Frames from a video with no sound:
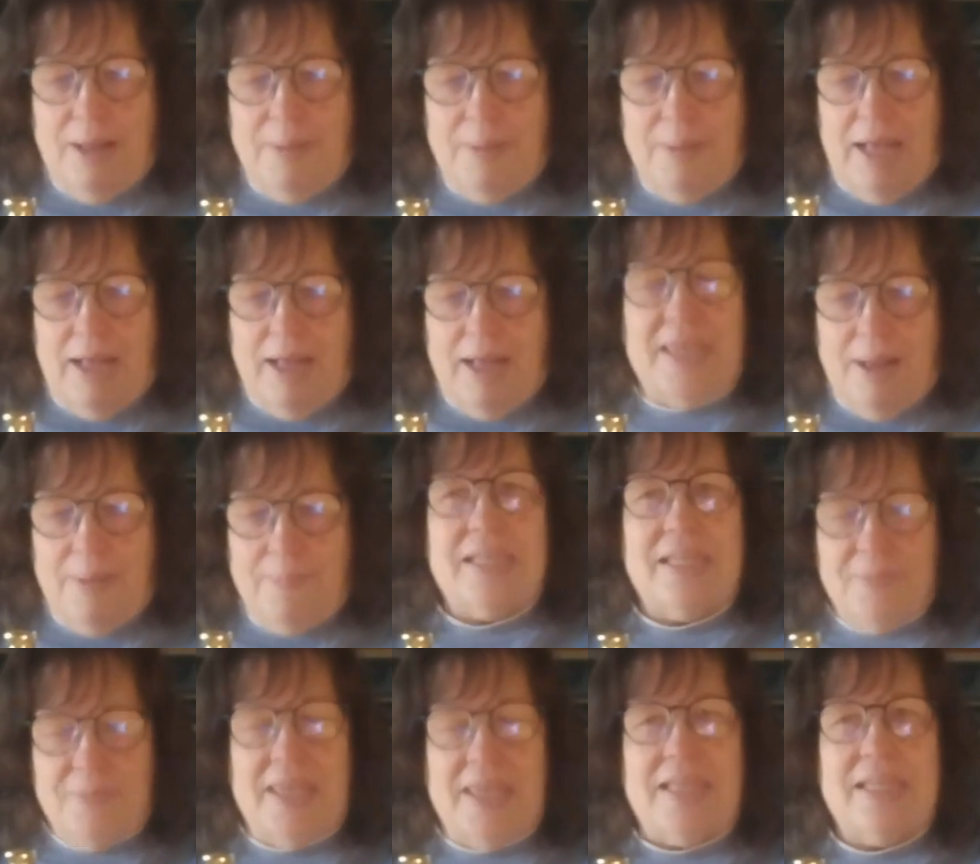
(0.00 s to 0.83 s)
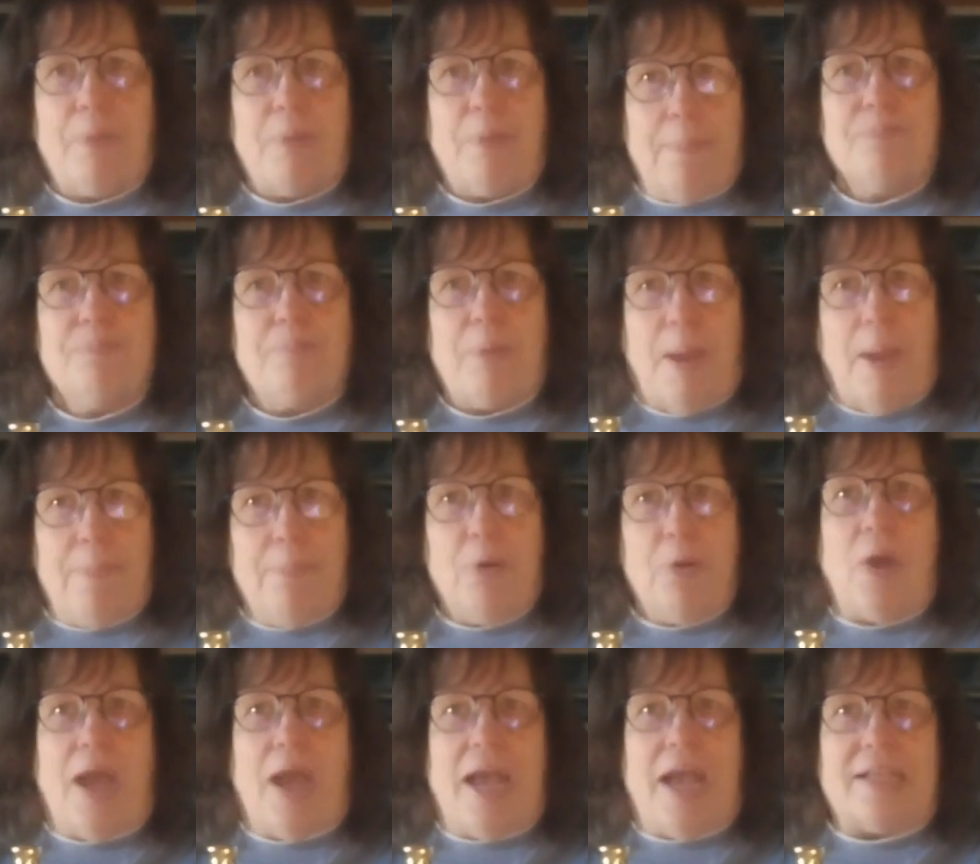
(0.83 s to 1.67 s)
By
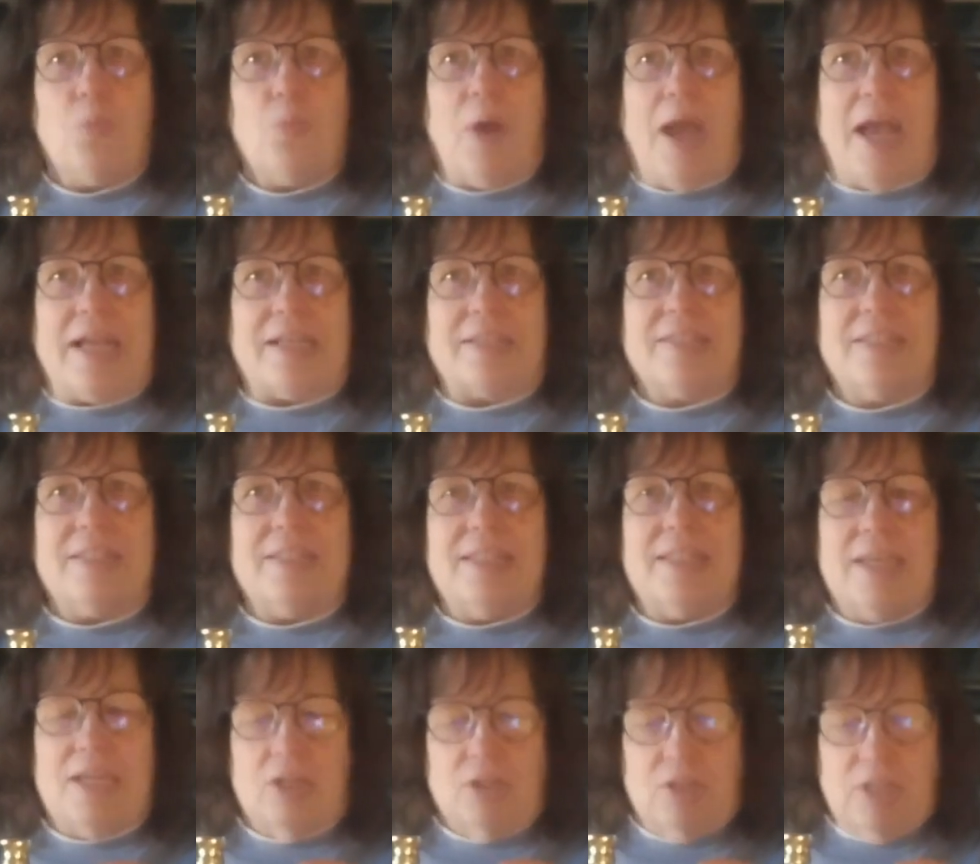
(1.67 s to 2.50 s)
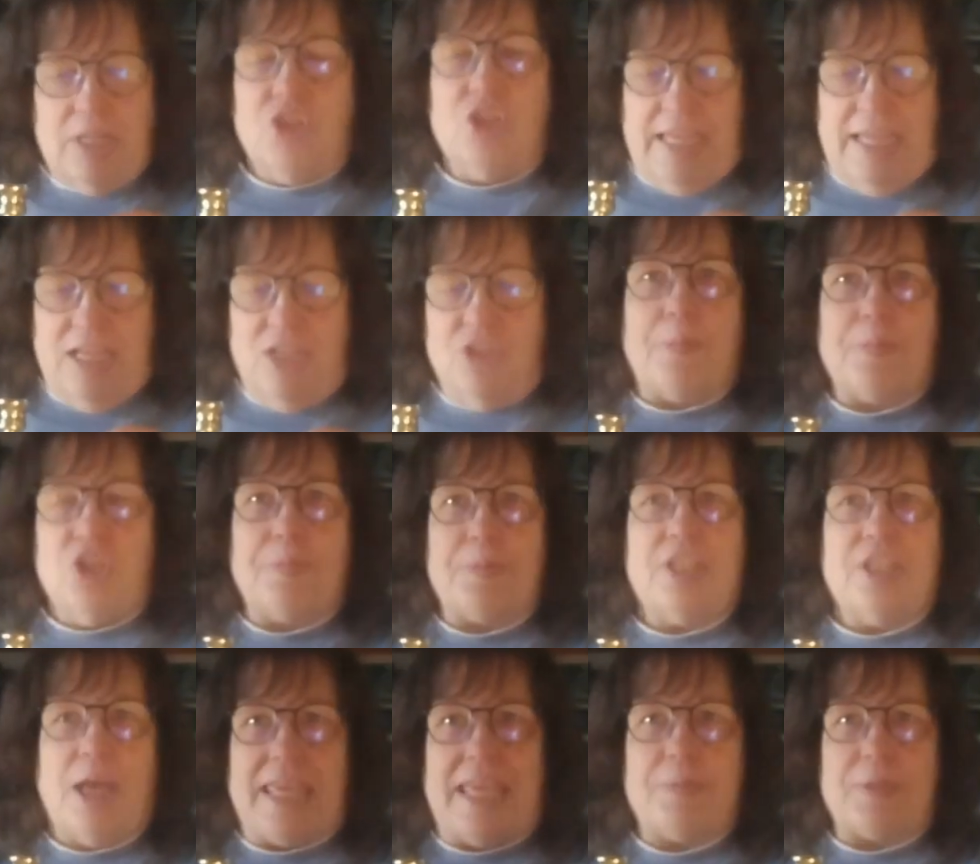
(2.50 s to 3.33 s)
putting the wax in there, it just
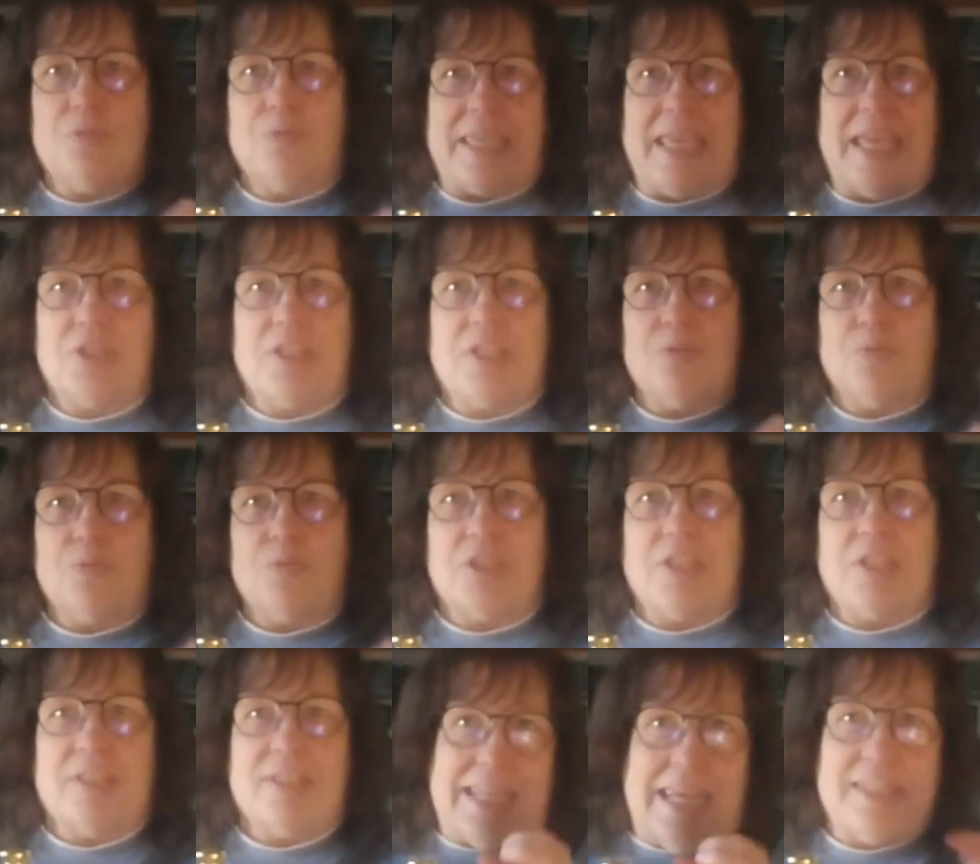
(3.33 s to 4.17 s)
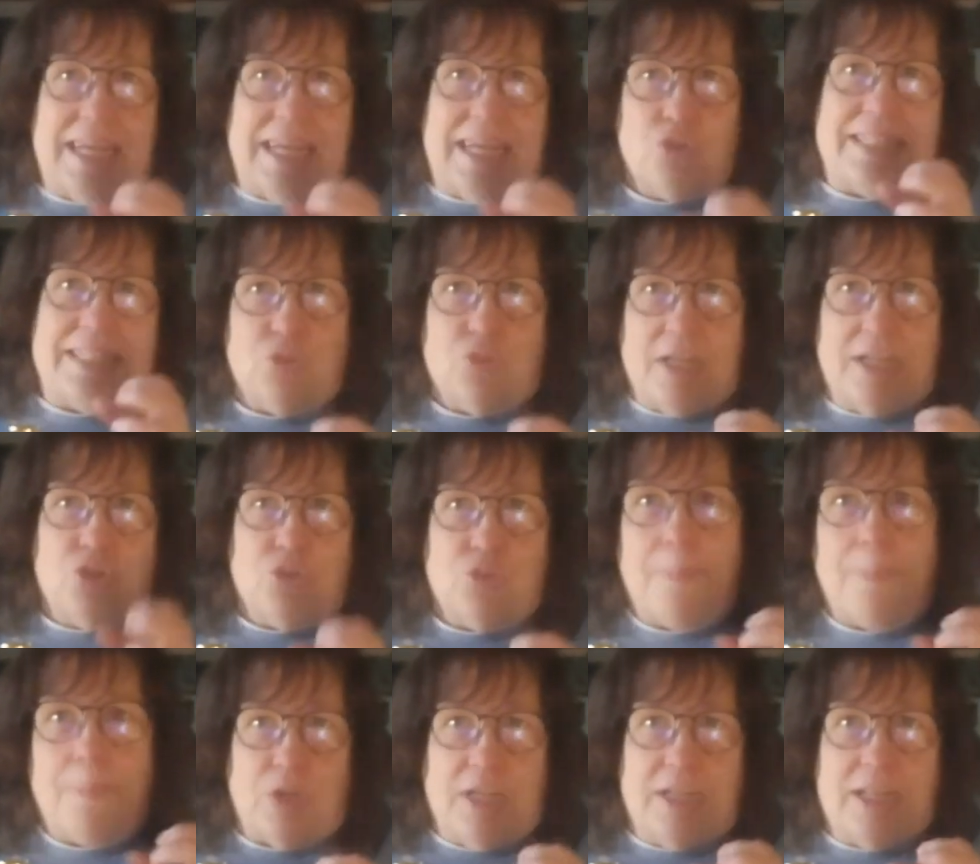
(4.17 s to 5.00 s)
helps the candles stay
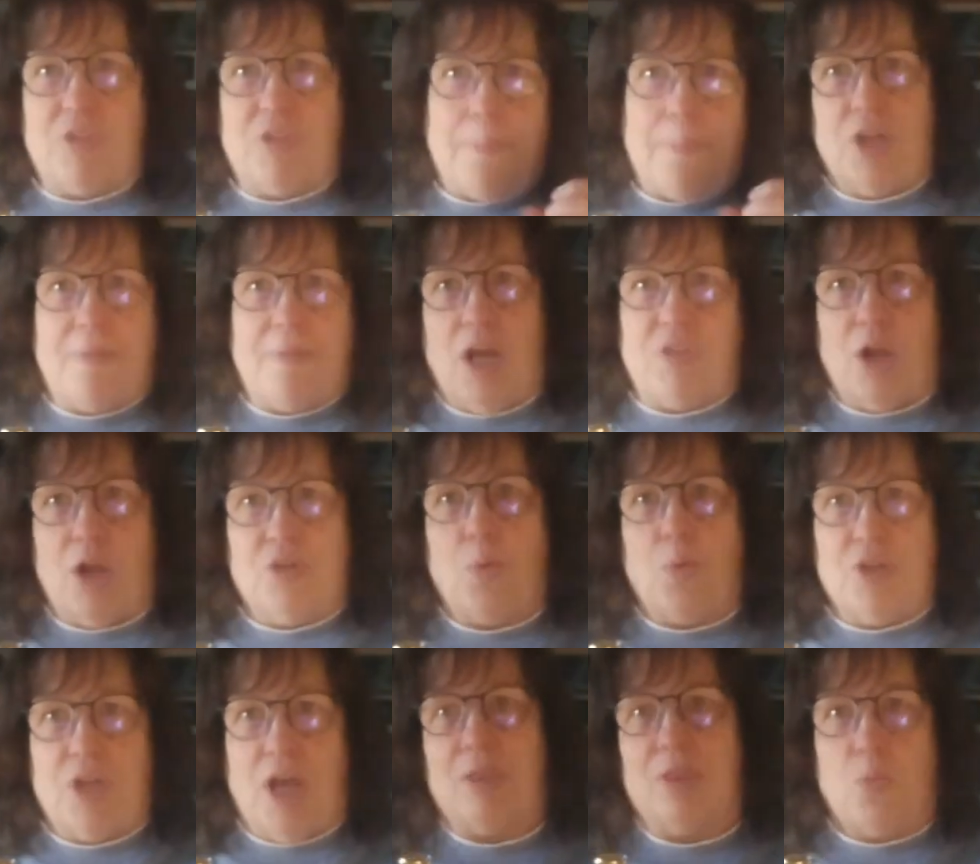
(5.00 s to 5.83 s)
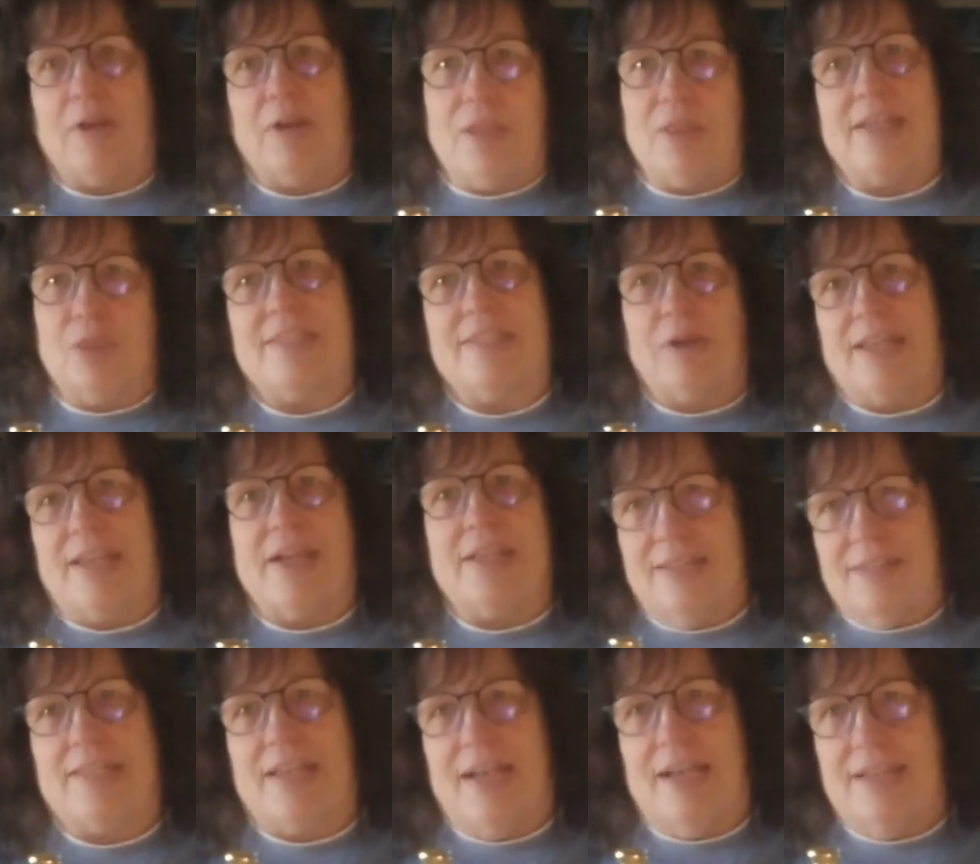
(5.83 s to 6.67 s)
straight up if they're not quite the right
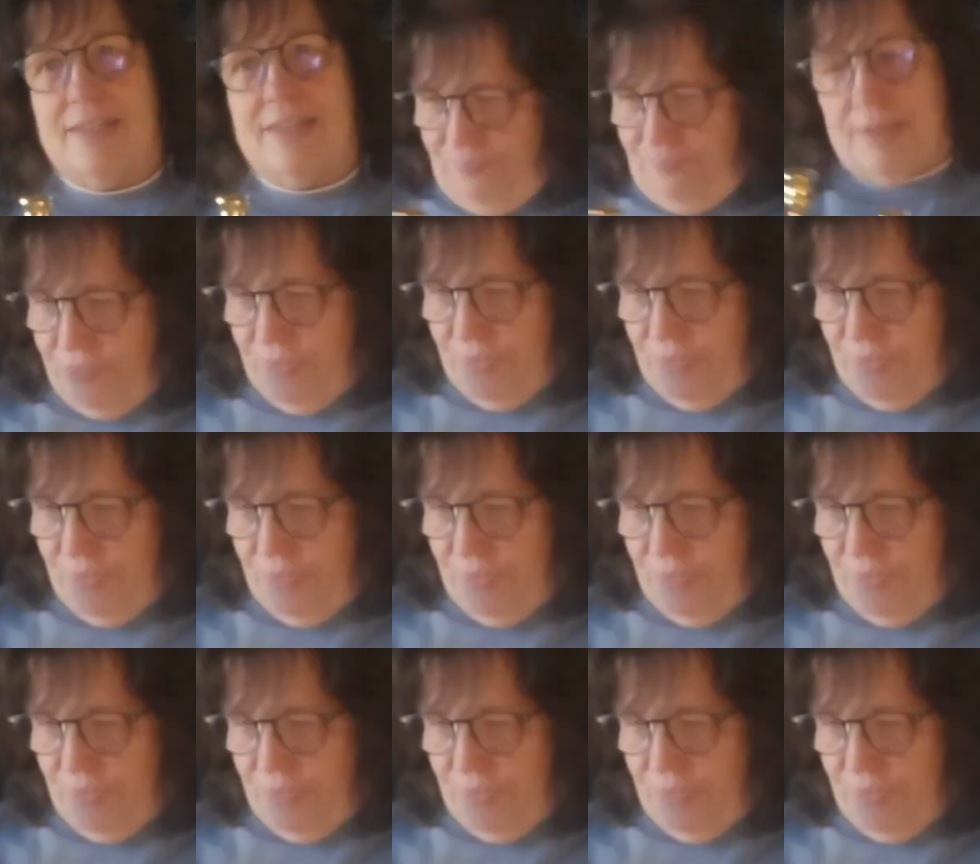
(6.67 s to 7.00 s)
size.